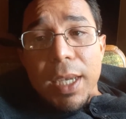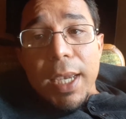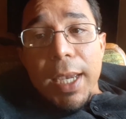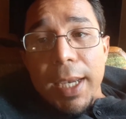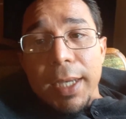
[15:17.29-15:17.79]

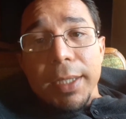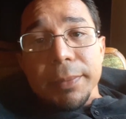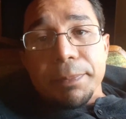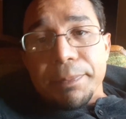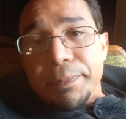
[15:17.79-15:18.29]

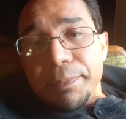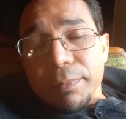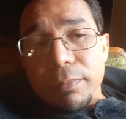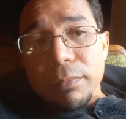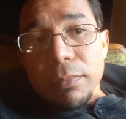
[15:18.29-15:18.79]
And
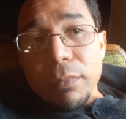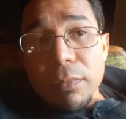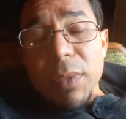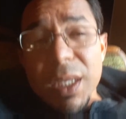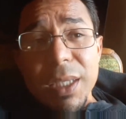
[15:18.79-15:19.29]

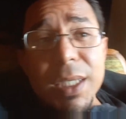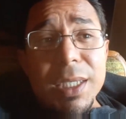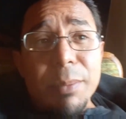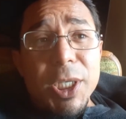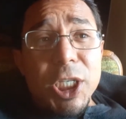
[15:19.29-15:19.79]
these
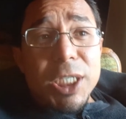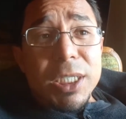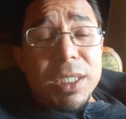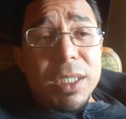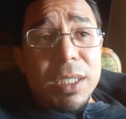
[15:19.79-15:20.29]

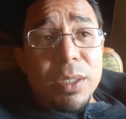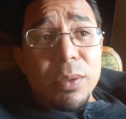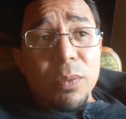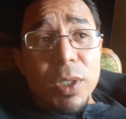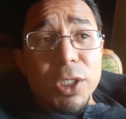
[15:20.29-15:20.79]
images,
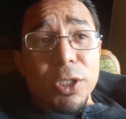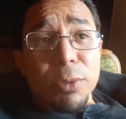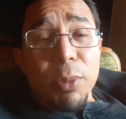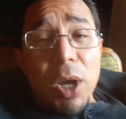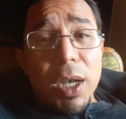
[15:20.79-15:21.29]
once they're
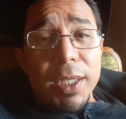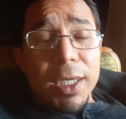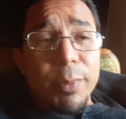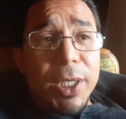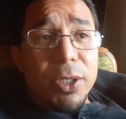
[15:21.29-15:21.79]
bought, they
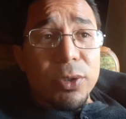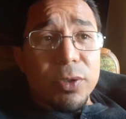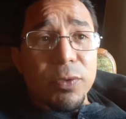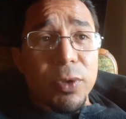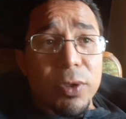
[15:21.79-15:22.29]
could be
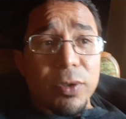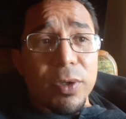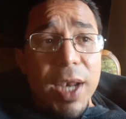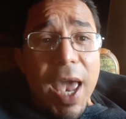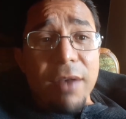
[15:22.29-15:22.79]
used for
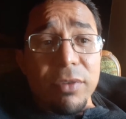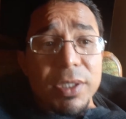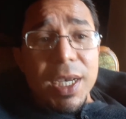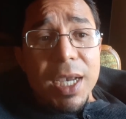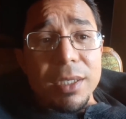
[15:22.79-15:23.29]

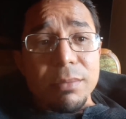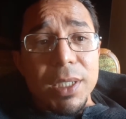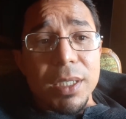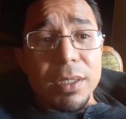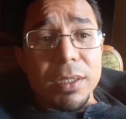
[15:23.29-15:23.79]

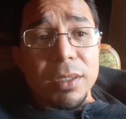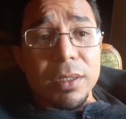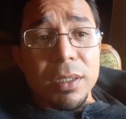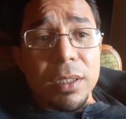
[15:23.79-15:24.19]
advertisements,